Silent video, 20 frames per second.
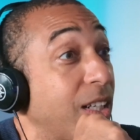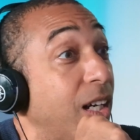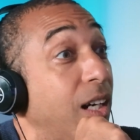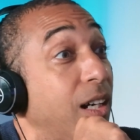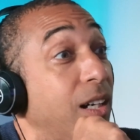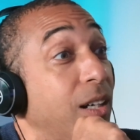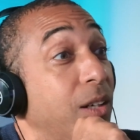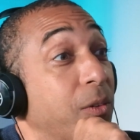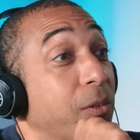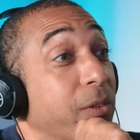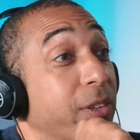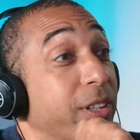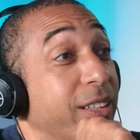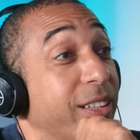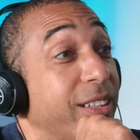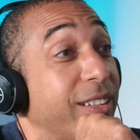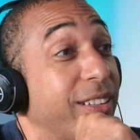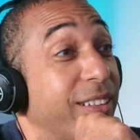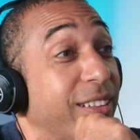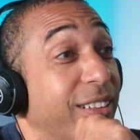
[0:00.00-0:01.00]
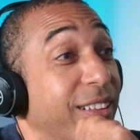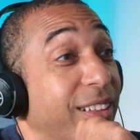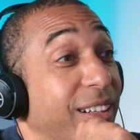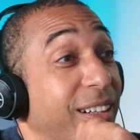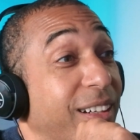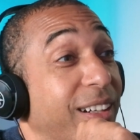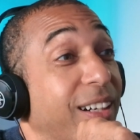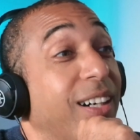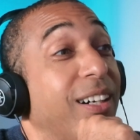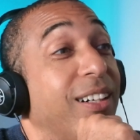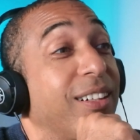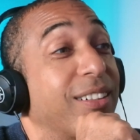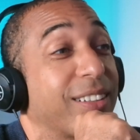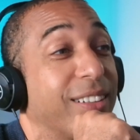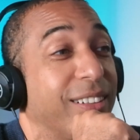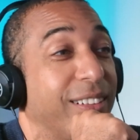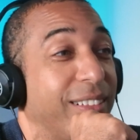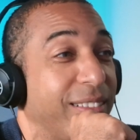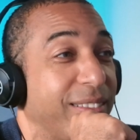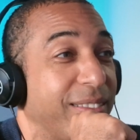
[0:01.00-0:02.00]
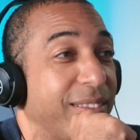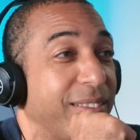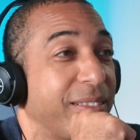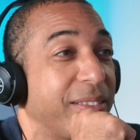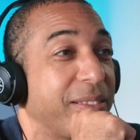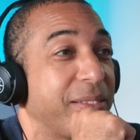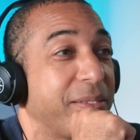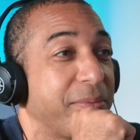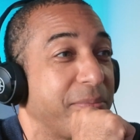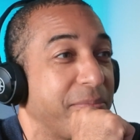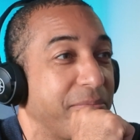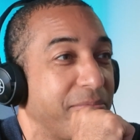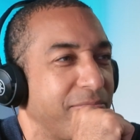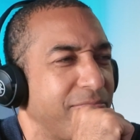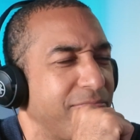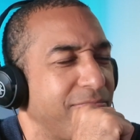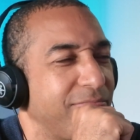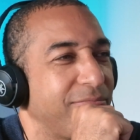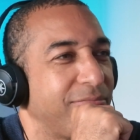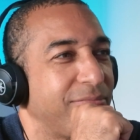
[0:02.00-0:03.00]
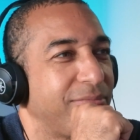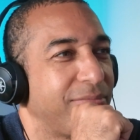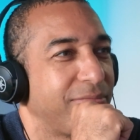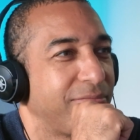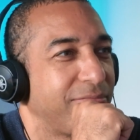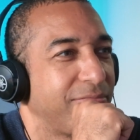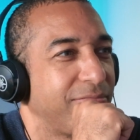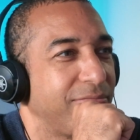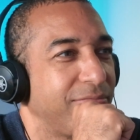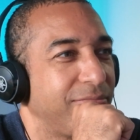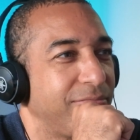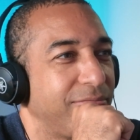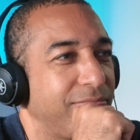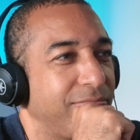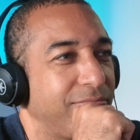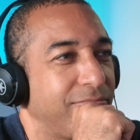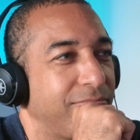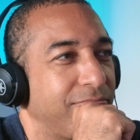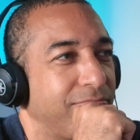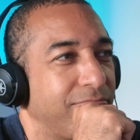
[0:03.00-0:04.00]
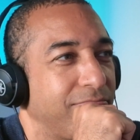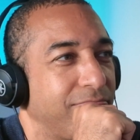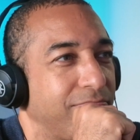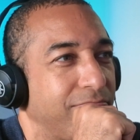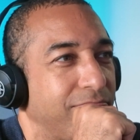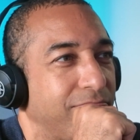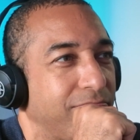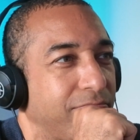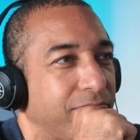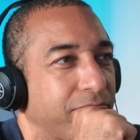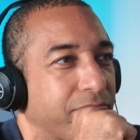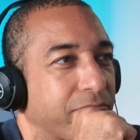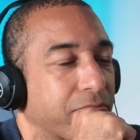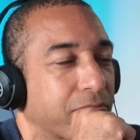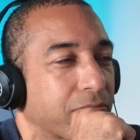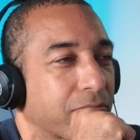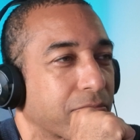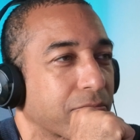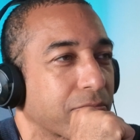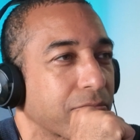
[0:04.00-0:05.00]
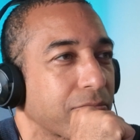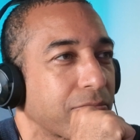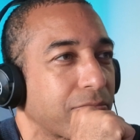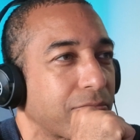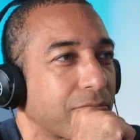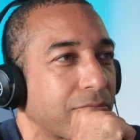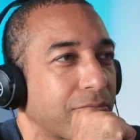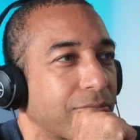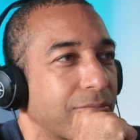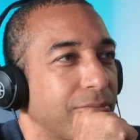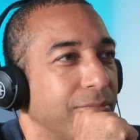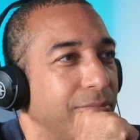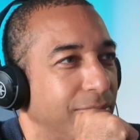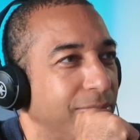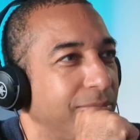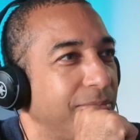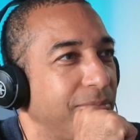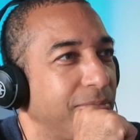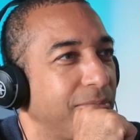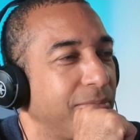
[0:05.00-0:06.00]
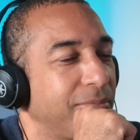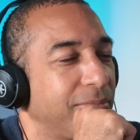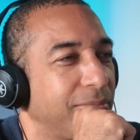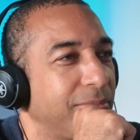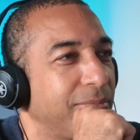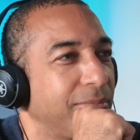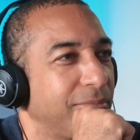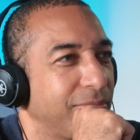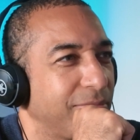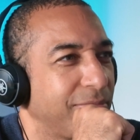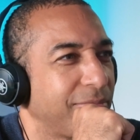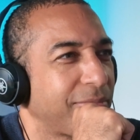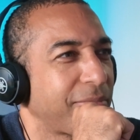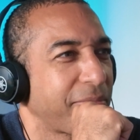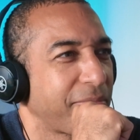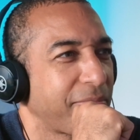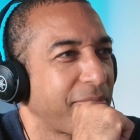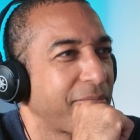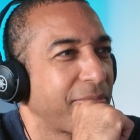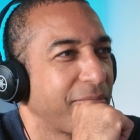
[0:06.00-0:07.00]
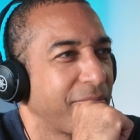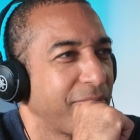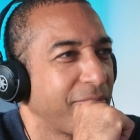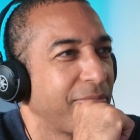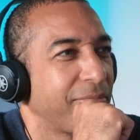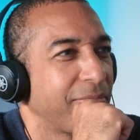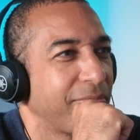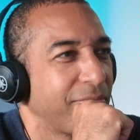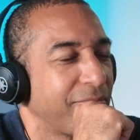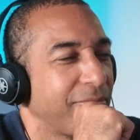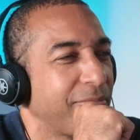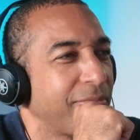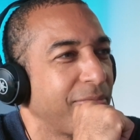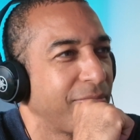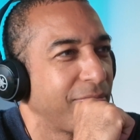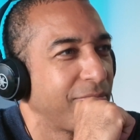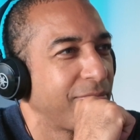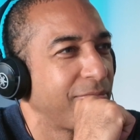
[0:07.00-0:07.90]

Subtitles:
they also may. Yeah, so they don't drink every night, he sort of explains. And I remember thinking, I hope they drink. Like, I don't know why. It's like, you know,